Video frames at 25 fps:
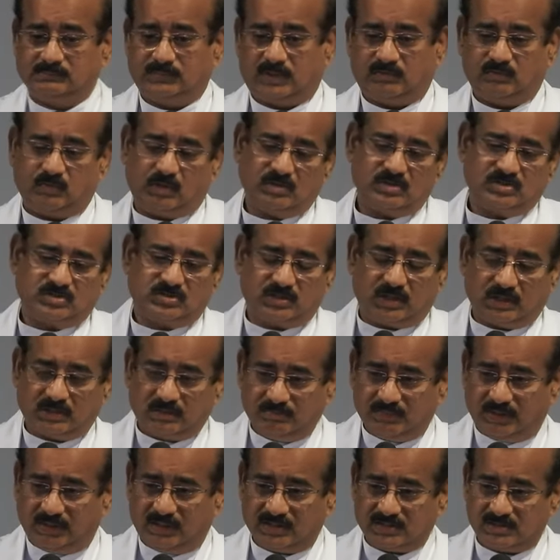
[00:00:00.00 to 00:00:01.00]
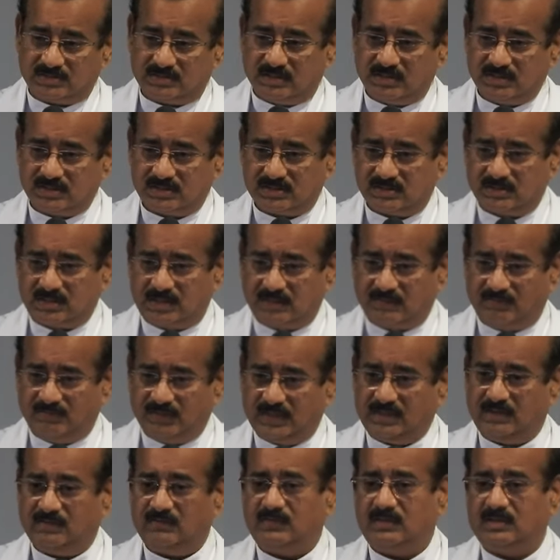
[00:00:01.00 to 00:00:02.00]
But what struck me is this, that
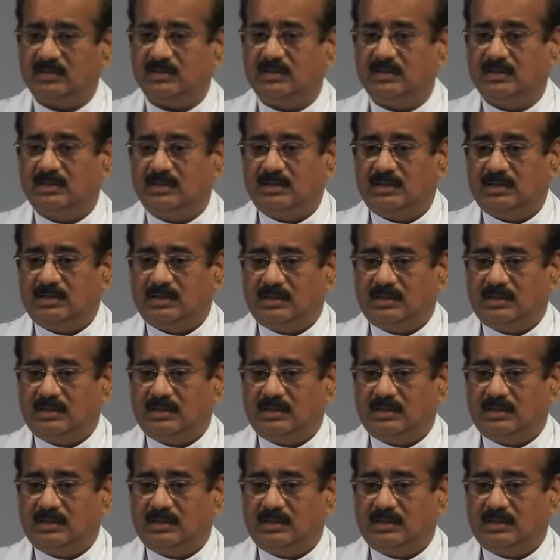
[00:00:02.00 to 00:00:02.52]
whenever